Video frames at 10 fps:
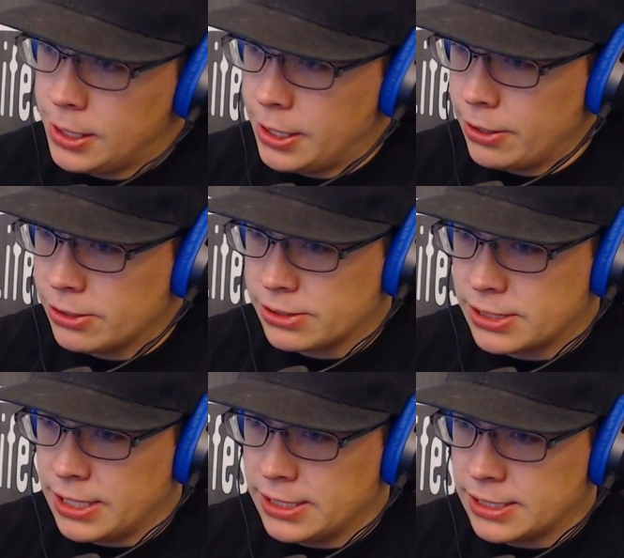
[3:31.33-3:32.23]
It also
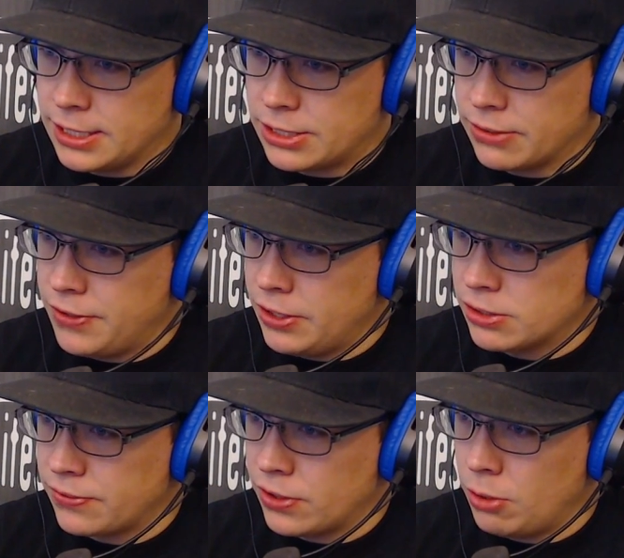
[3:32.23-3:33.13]
says, I took
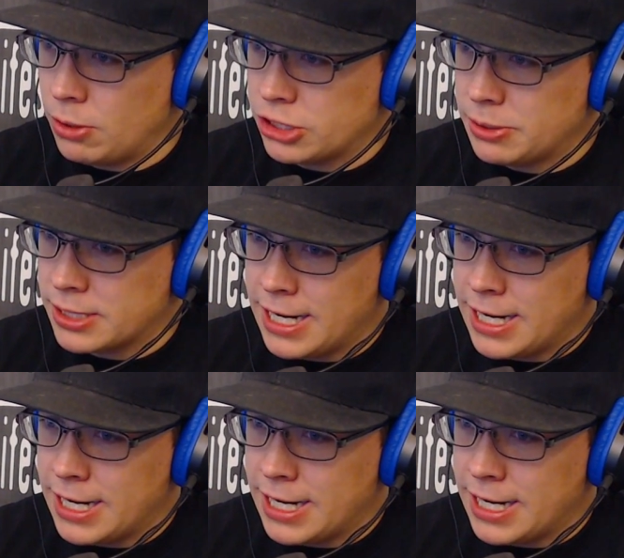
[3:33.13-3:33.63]
videos of her while she